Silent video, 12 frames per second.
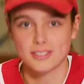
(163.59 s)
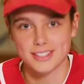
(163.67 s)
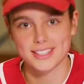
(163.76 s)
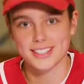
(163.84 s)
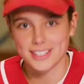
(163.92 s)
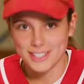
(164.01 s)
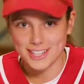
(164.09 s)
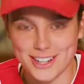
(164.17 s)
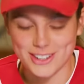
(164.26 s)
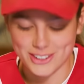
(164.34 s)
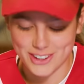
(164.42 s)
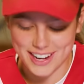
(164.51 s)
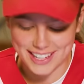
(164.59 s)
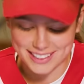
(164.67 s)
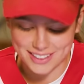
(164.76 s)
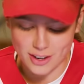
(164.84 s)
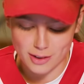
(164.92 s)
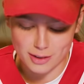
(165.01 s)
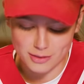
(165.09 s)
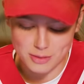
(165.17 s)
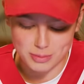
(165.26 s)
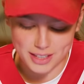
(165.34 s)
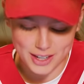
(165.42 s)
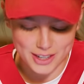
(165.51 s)
Oh, great. All of the
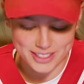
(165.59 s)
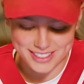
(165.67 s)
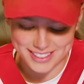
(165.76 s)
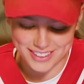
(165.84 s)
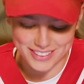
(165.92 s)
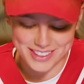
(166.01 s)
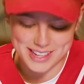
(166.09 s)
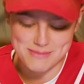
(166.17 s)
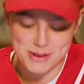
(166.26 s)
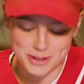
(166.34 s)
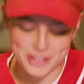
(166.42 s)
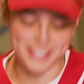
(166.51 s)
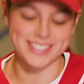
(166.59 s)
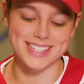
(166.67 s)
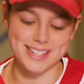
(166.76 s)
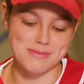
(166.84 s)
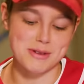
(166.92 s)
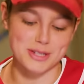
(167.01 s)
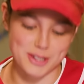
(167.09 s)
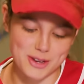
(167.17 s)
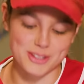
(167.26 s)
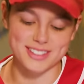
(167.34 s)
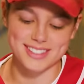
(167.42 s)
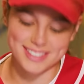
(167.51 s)
players on the opposing team are scoots.